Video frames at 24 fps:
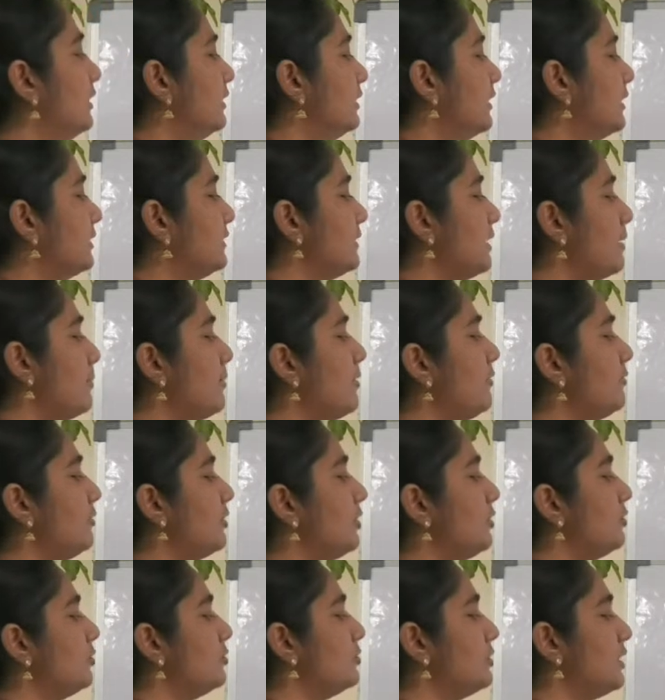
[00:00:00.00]
The sum of
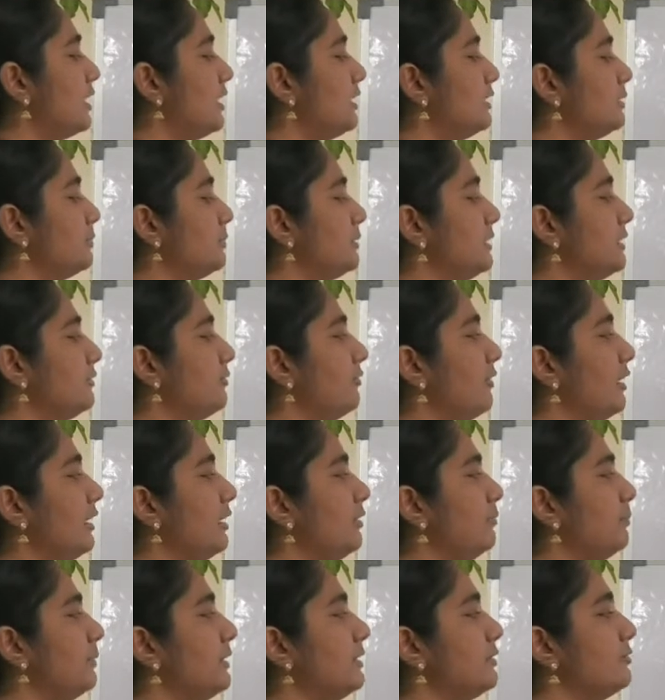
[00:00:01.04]
the two sides means
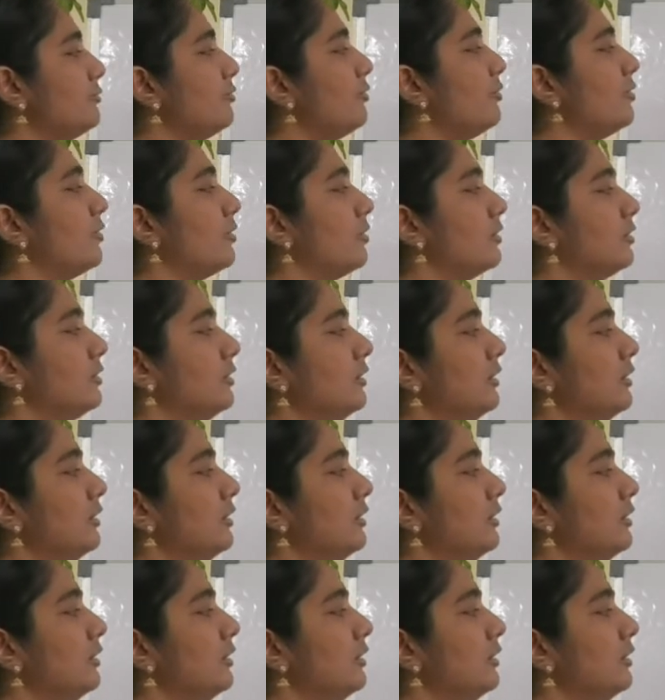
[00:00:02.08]
5 plus 4.